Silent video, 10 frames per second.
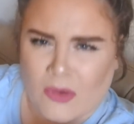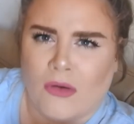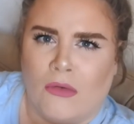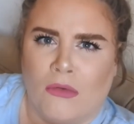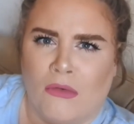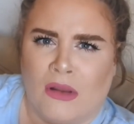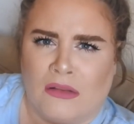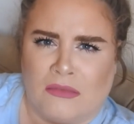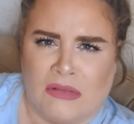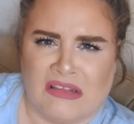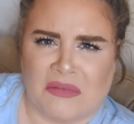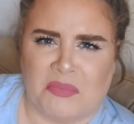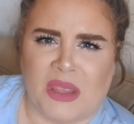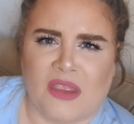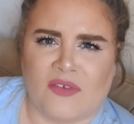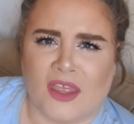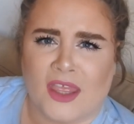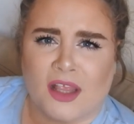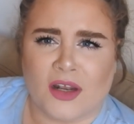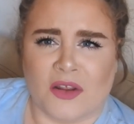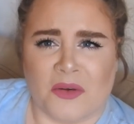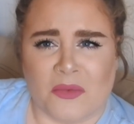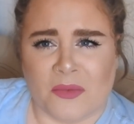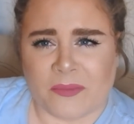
Oh, it smells like PVA glue.